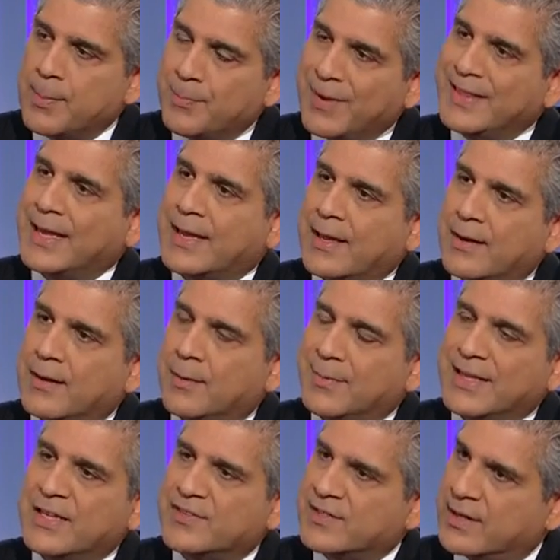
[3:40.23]

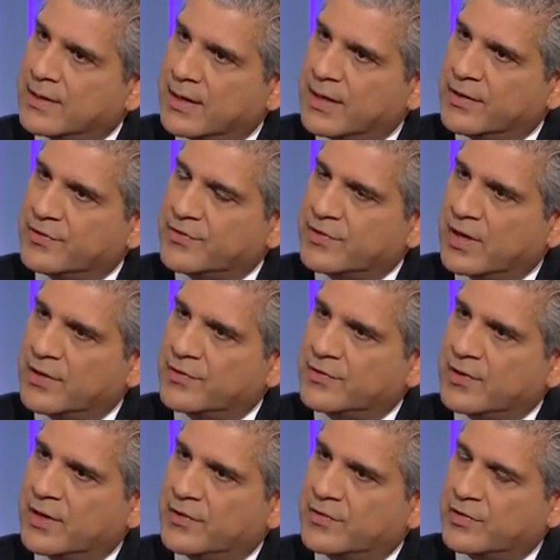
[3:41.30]
Medicine is
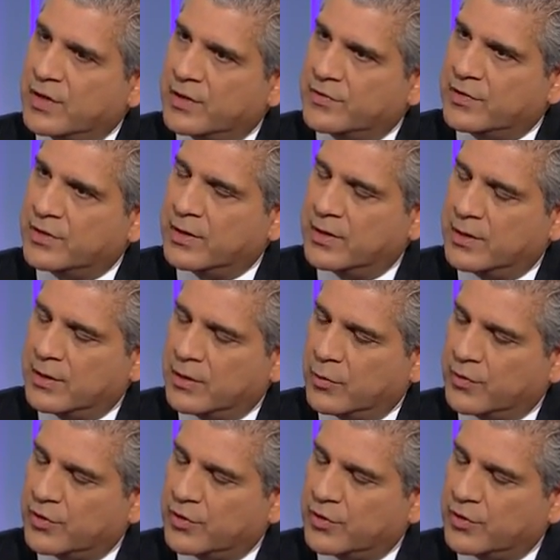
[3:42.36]
you know,